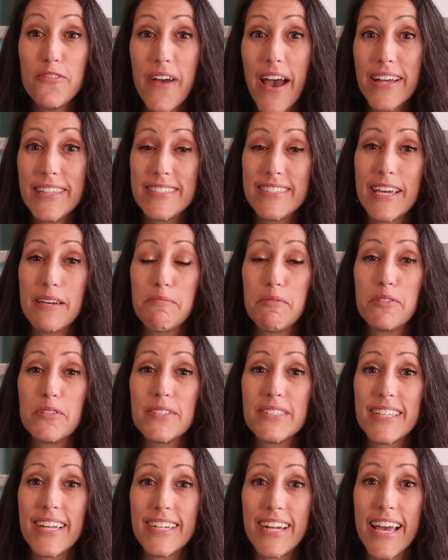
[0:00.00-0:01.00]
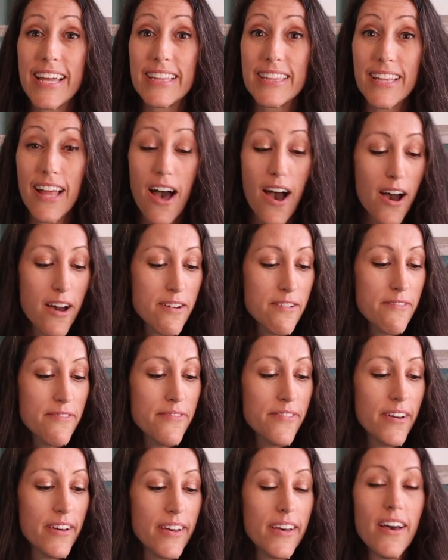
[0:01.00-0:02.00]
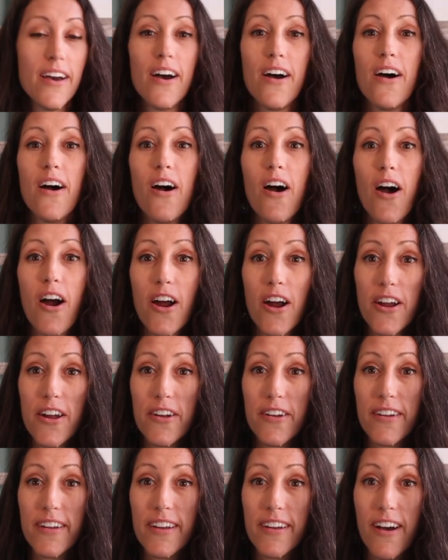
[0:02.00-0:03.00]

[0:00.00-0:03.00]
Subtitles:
fat staples that I love are